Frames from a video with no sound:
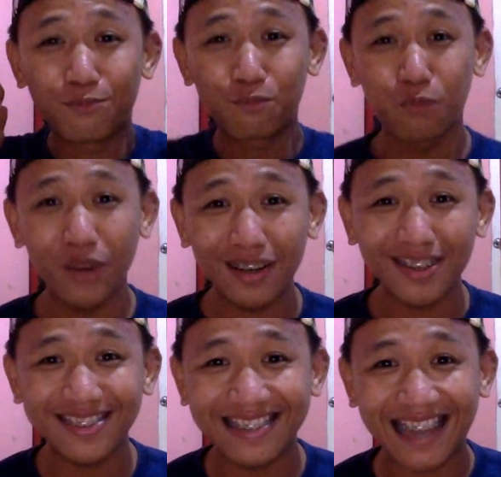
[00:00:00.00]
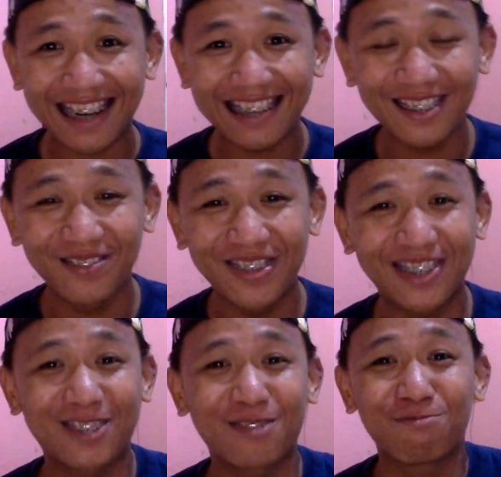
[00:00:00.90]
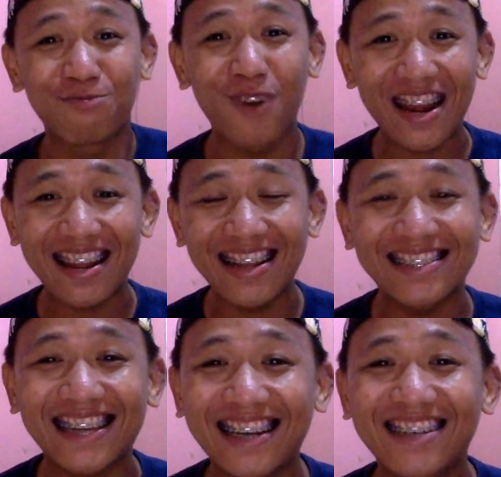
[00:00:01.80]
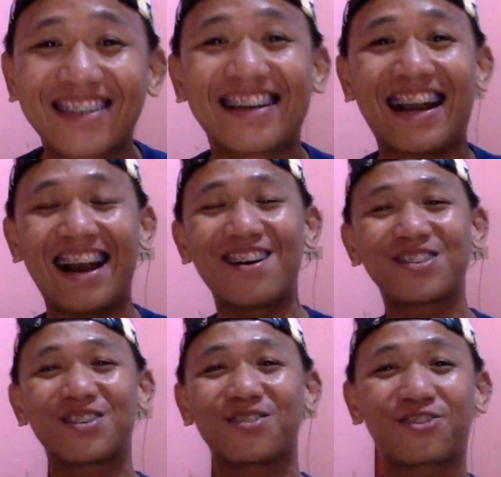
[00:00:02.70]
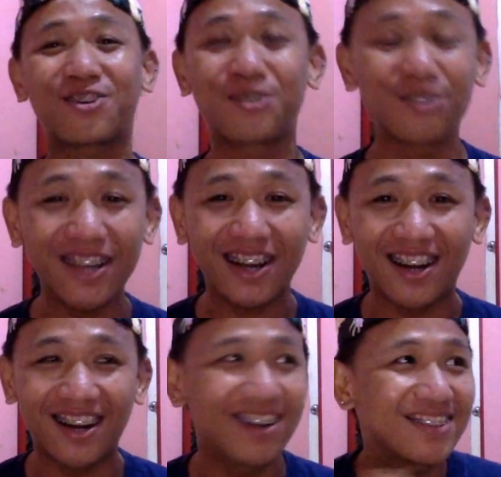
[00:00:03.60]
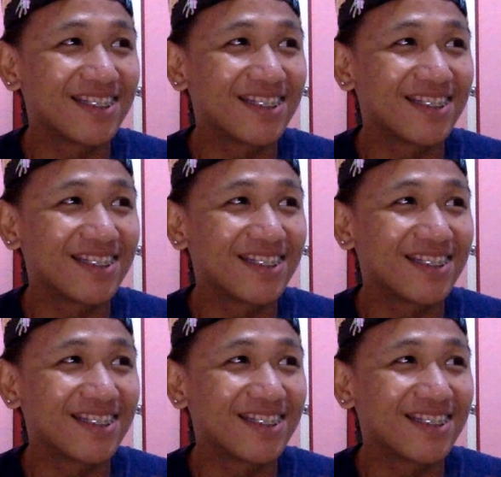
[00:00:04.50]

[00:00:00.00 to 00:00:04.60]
Wil Daso went inside the house of Kuya.